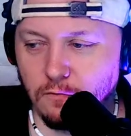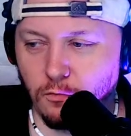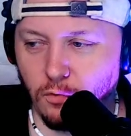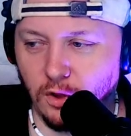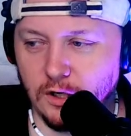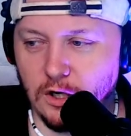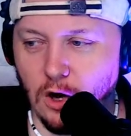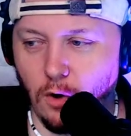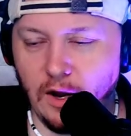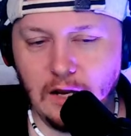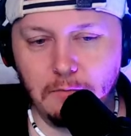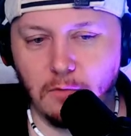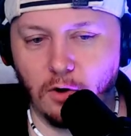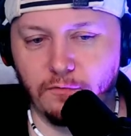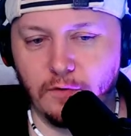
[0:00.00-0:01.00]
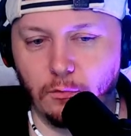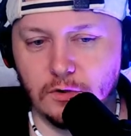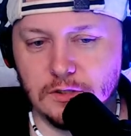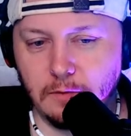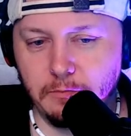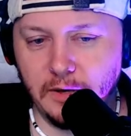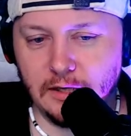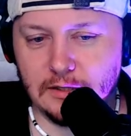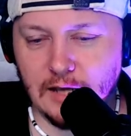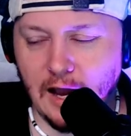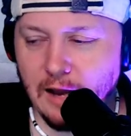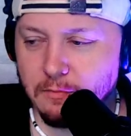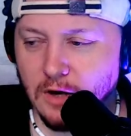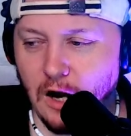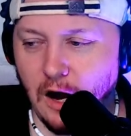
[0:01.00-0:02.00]
really know Eddie Murphy was a big time
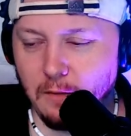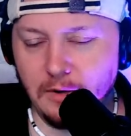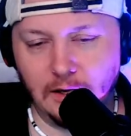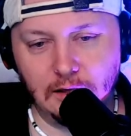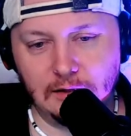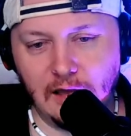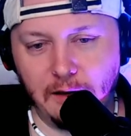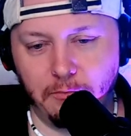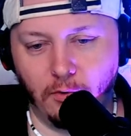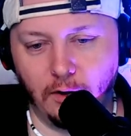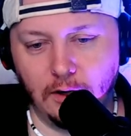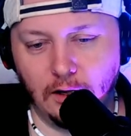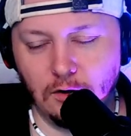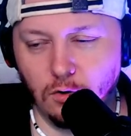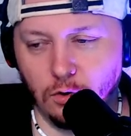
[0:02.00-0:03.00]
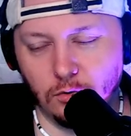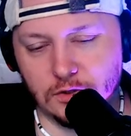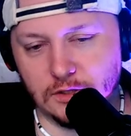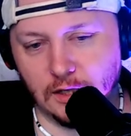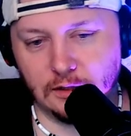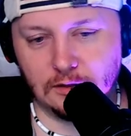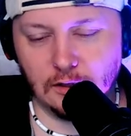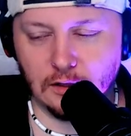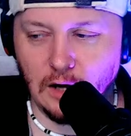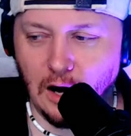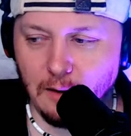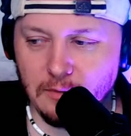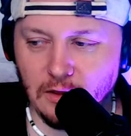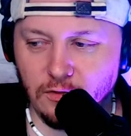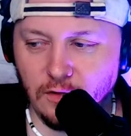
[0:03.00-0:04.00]
comic at that point. I knew he was like did
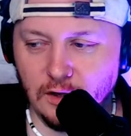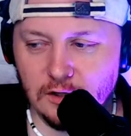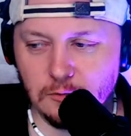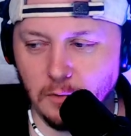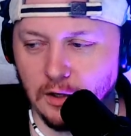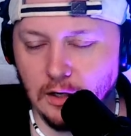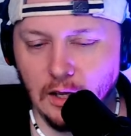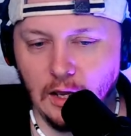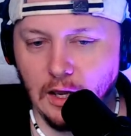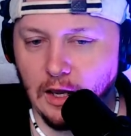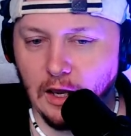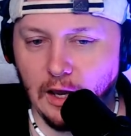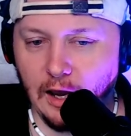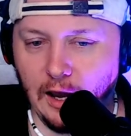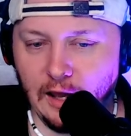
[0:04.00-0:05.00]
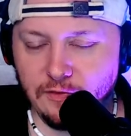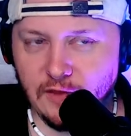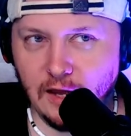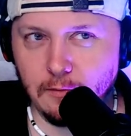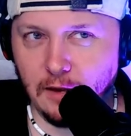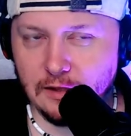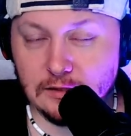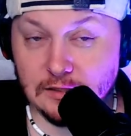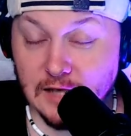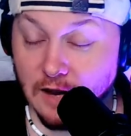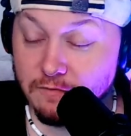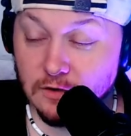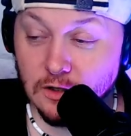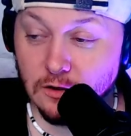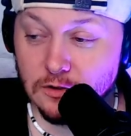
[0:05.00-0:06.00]
comedy things, but at
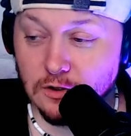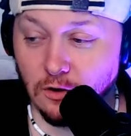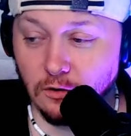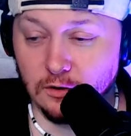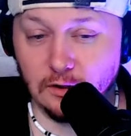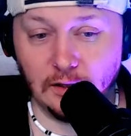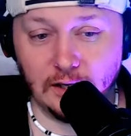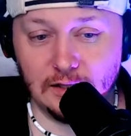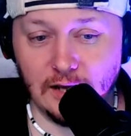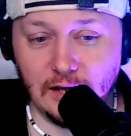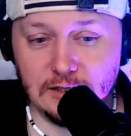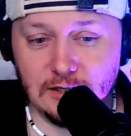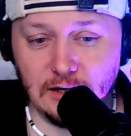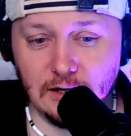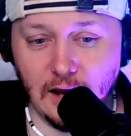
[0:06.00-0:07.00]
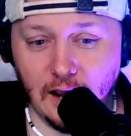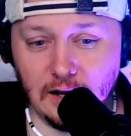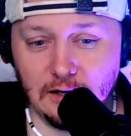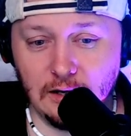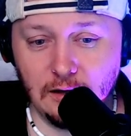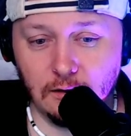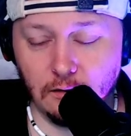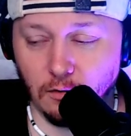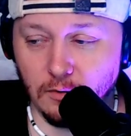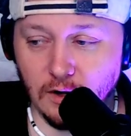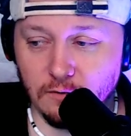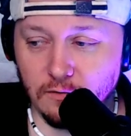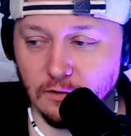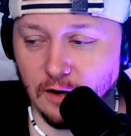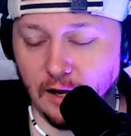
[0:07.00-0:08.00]
7 years old in like 1990 or
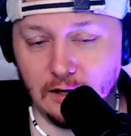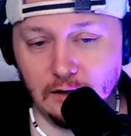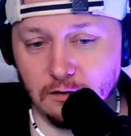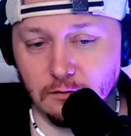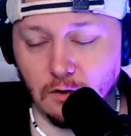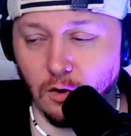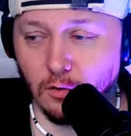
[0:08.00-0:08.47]
whatever, I didn't know he